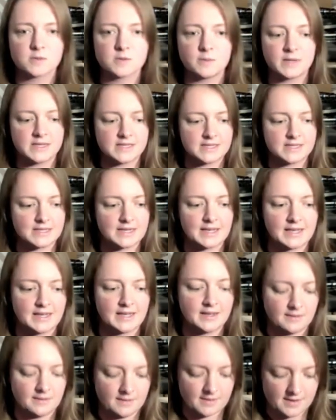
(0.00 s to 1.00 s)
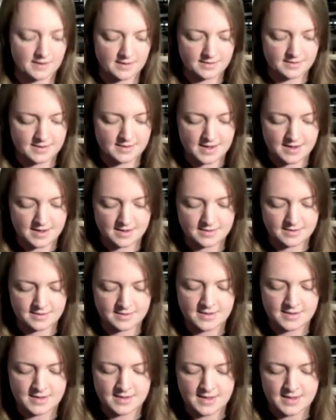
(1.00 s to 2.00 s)
basically like that,
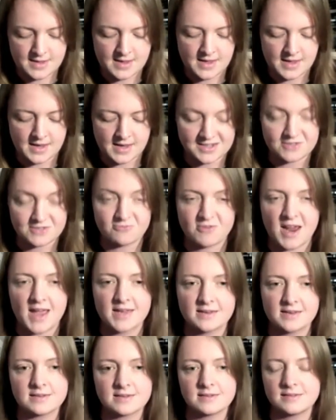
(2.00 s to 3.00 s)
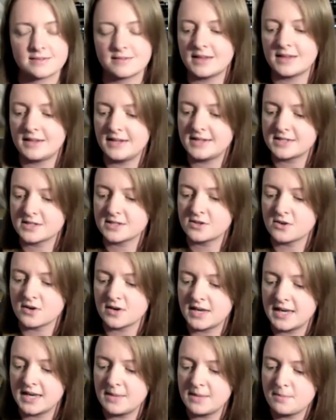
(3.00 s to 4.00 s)
and it's red. And it's
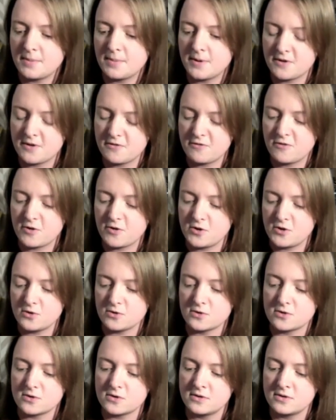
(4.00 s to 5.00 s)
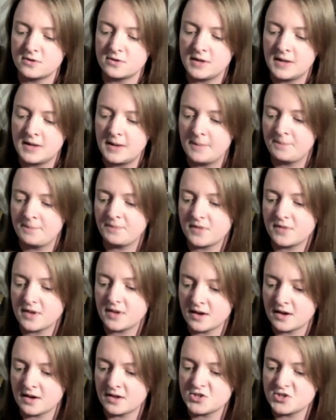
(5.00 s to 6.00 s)
got an input for your
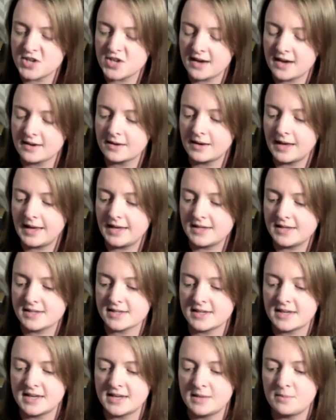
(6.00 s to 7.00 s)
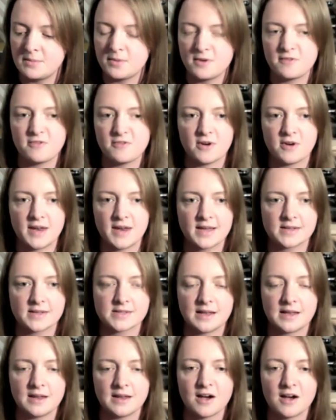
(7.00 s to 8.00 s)
jack lead and an input for an
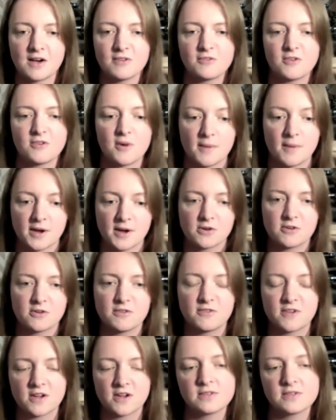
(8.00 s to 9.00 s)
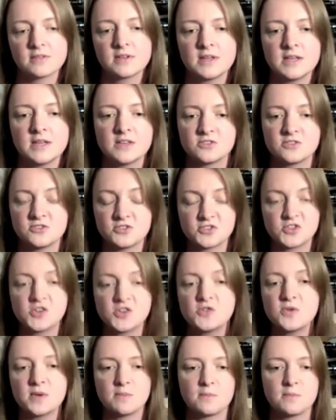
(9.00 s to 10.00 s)
XLR for a microphone. So just
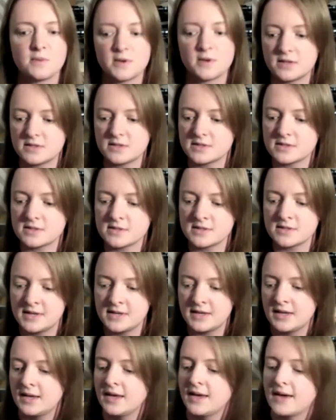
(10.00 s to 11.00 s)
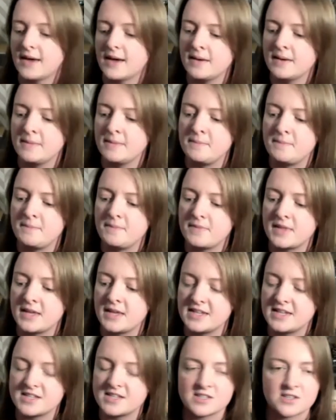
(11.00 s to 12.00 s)
two inputs, and
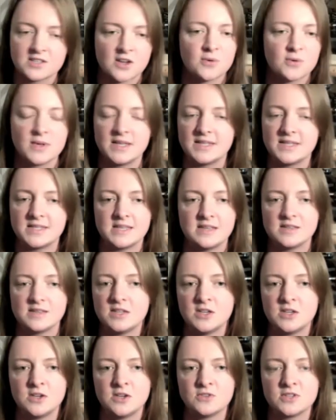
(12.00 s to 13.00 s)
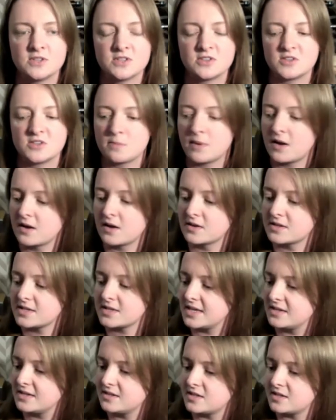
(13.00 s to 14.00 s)
it's so easy to use. It just plugs
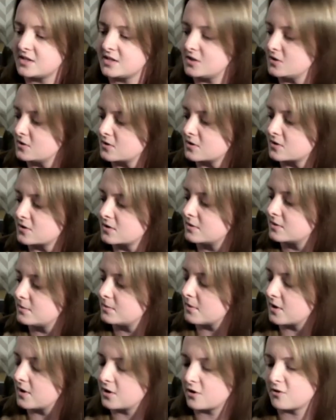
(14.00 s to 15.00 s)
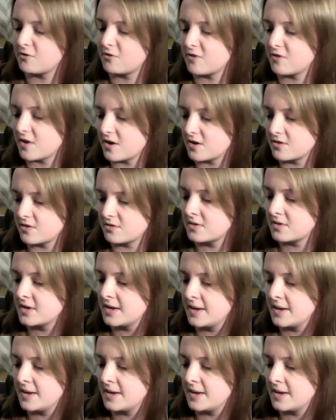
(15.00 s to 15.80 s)
into your microphone